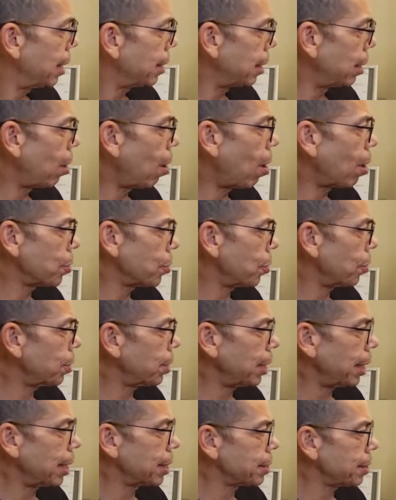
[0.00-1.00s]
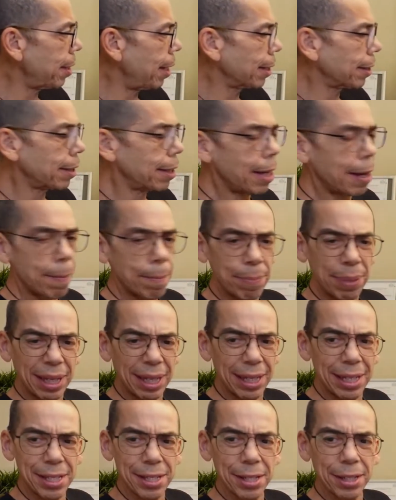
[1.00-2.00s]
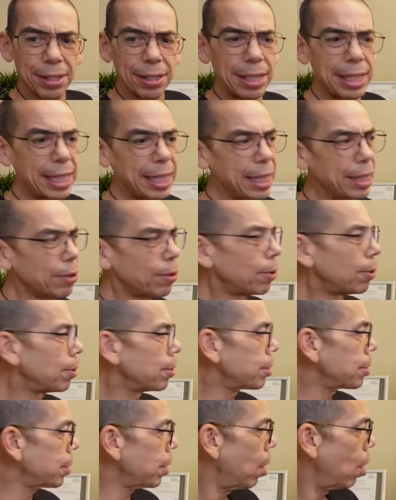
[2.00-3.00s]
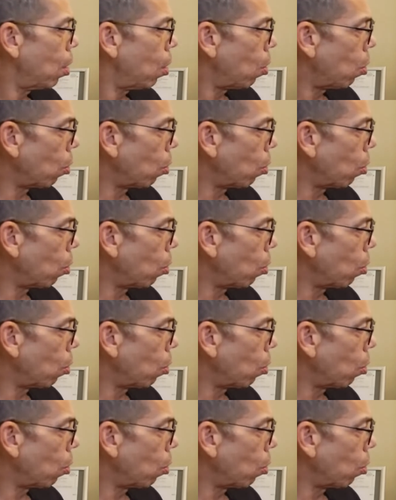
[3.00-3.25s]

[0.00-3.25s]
Then also things like pins and needles,